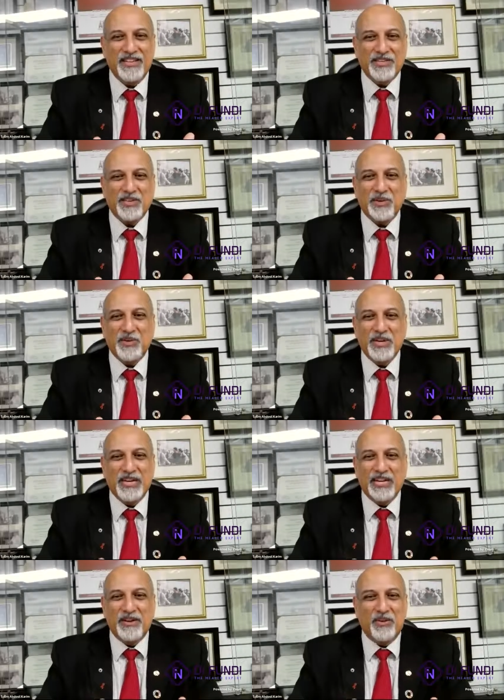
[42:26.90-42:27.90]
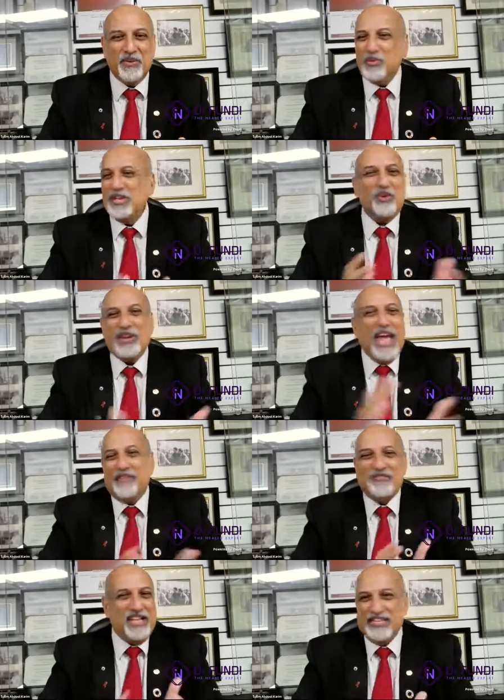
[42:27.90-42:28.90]
So we don't
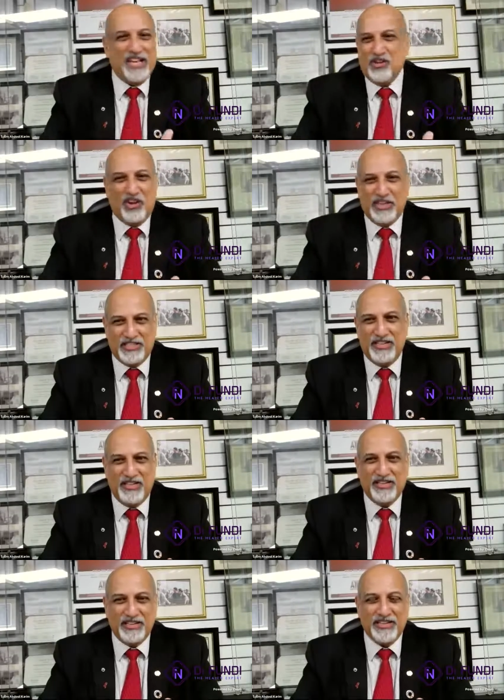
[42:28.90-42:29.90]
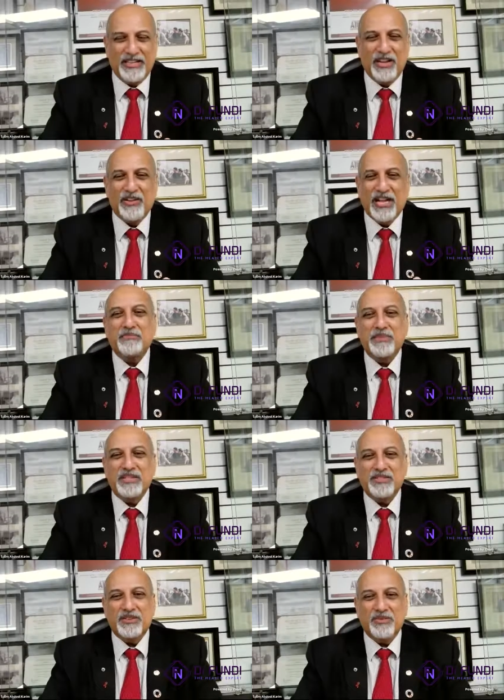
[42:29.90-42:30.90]
have that technology. Now that
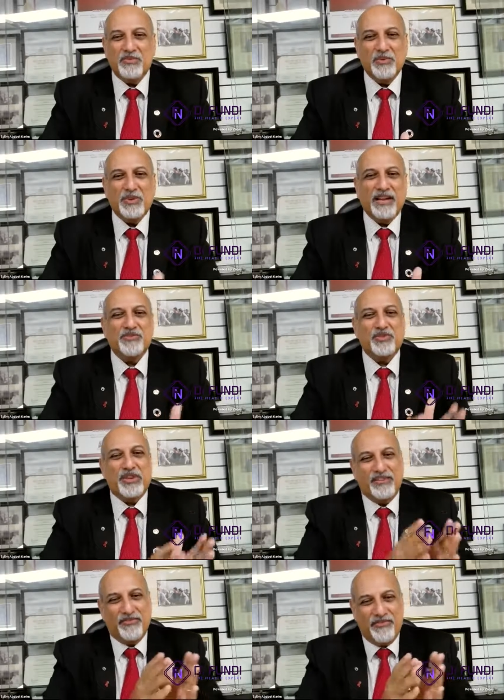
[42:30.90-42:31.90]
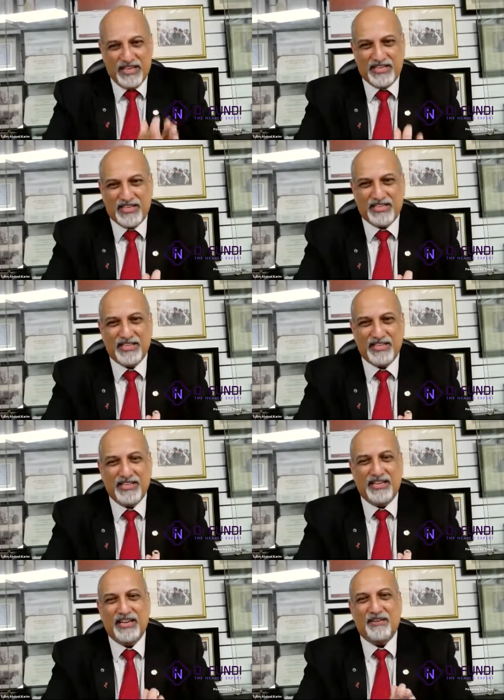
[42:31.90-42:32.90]
means we would have to invest
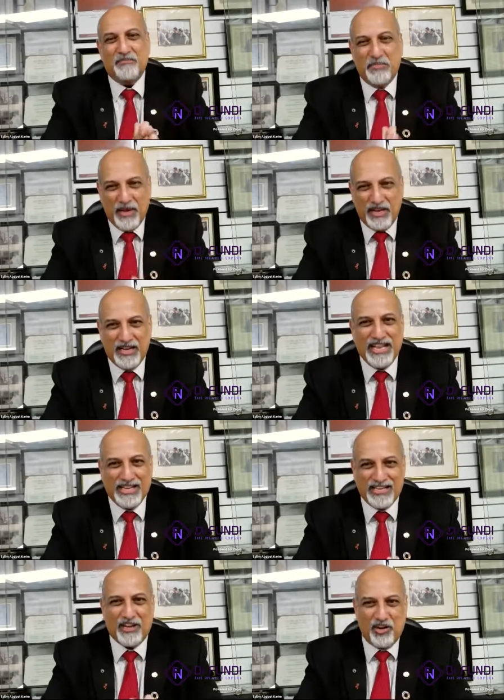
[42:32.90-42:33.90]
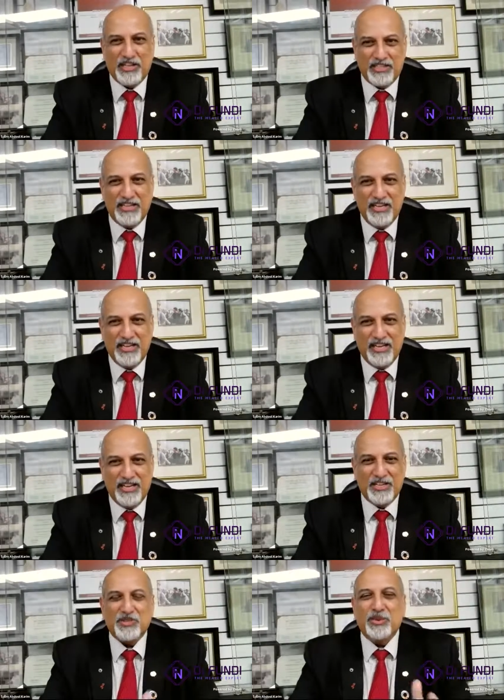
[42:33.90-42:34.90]
and build that technology.
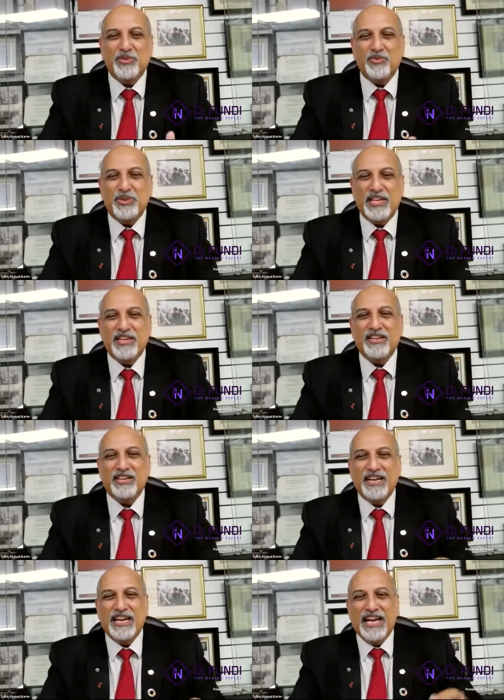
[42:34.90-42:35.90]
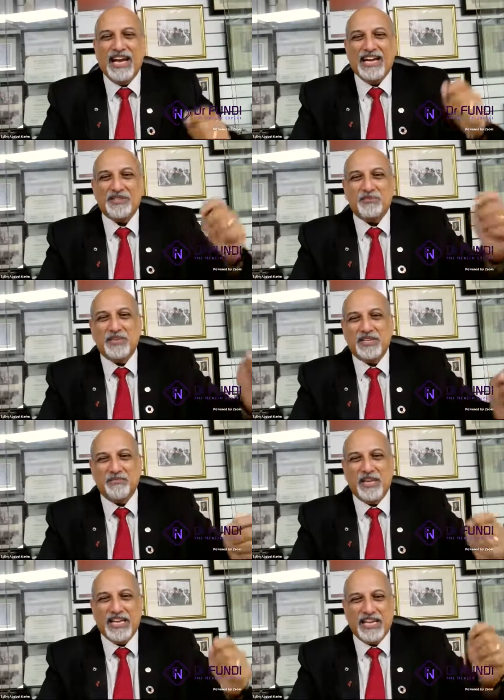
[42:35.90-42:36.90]
So when you hear Aspen
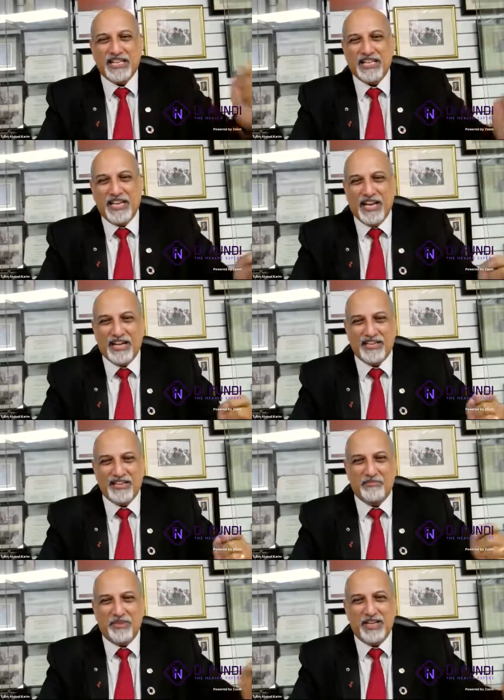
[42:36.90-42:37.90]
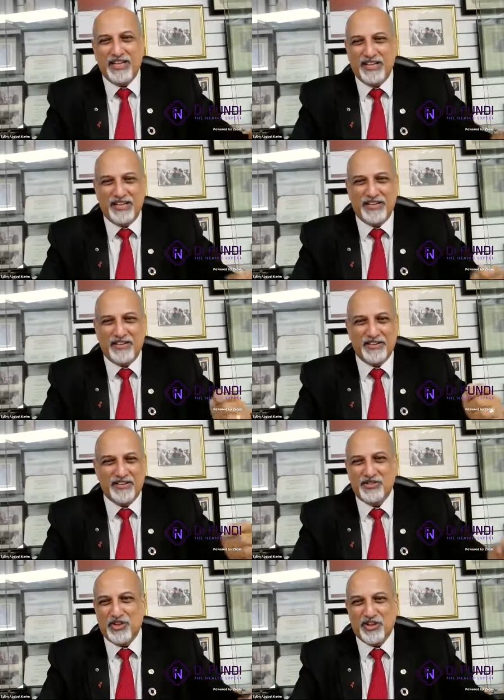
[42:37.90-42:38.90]
is making 300
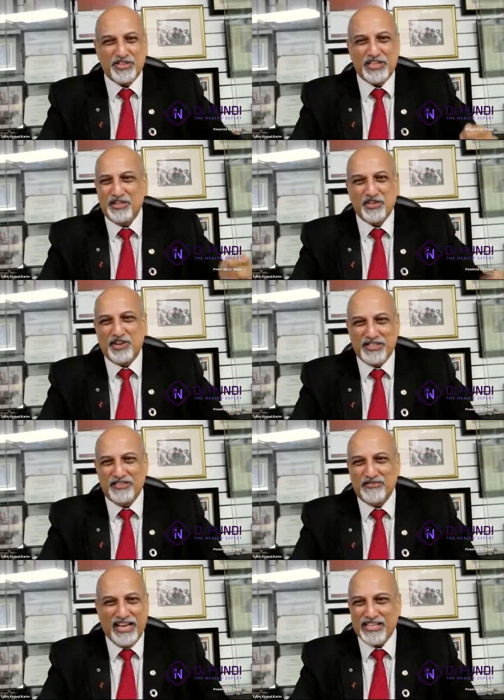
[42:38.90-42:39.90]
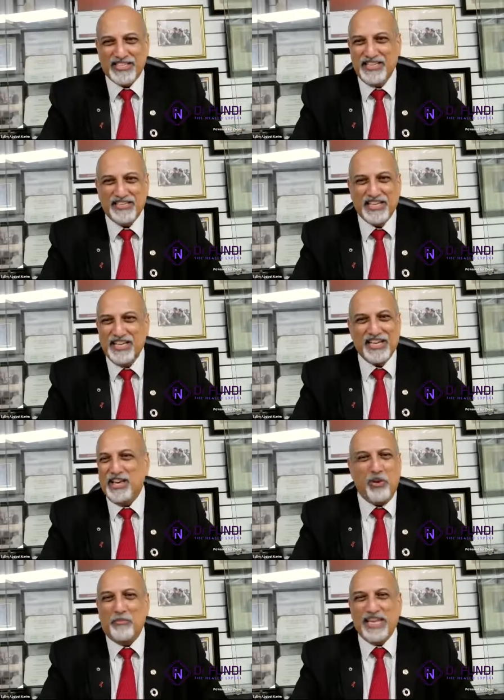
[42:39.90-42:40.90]
million Johnson & Johnson vaccines,
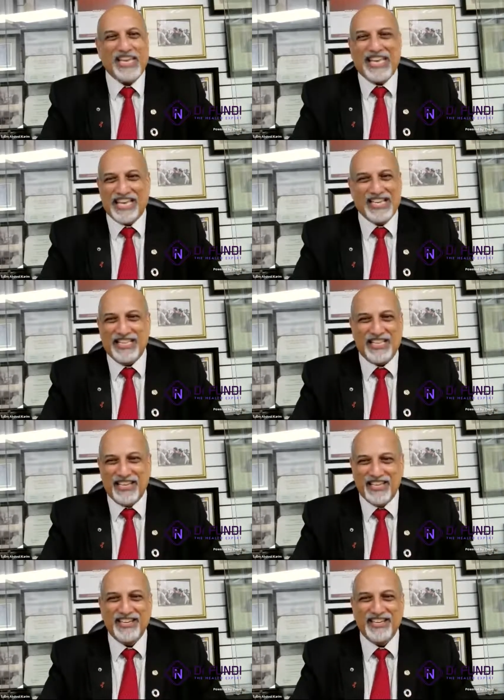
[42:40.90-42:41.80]
they're not making anything.